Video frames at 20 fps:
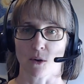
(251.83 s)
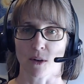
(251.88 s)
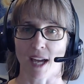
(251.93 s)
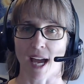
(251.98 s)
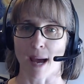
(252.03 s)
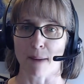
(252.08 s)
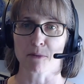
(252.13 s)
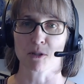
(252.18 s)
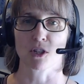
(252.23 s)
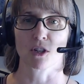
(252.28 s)

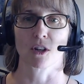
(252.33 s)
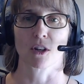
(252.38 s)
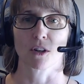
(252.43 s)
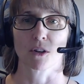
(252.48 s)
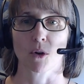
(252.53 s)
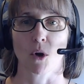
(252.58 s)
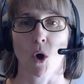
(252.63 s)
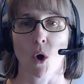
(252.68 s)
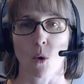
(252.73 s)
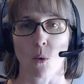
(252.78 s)

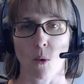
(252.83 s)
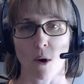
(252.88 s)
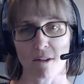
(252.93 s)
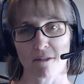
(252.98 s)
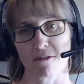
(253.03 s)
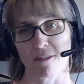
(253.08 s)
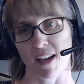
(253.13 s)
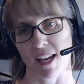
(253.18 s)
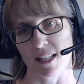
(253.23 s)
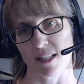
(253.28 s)
captured what
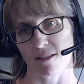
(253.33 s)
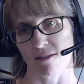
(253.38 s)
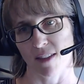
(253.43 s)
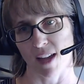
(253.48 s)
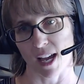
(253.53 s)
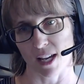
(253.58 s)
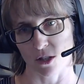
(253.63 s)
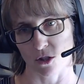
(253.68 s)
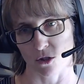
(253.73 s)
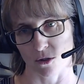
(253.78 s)
phase of the
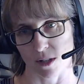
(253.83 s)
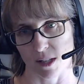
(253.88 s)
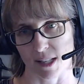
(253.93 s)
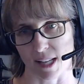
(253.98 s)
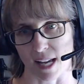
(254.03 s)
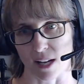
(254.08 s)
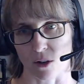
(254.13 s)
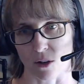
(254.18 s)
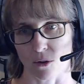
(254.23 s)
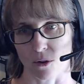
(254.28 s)
estrus
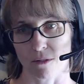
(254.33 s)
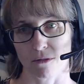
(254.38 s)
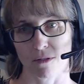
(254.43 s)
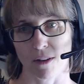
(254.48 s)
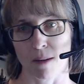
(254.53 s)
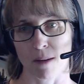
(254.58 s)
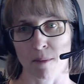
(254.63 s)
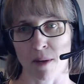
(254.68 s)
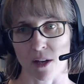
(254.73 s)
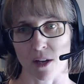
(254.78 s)
cycle the
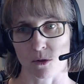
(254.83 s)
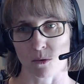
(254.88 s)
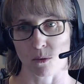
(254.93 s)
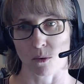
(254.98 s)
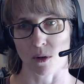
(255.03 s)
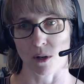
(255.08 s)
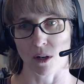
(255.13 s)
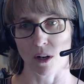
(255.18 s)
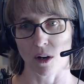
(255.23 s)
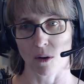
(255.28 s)
females
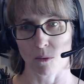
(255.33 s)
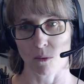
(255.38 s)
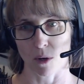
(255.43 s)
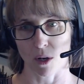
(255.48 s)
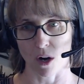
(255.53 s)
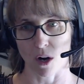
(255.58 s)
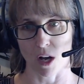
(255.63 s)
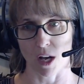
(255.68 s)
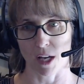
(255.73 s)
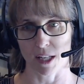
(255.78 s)
were, were
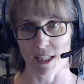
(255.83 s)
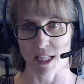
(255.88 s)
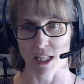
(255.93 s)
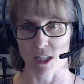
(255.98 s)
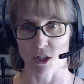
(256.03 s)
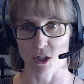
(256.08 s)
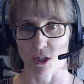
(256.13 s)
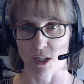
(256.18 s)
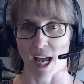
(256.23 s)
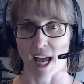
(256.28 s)
on
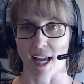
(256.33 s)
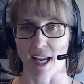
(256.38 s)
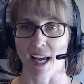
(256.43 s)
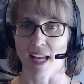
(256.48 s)
each day.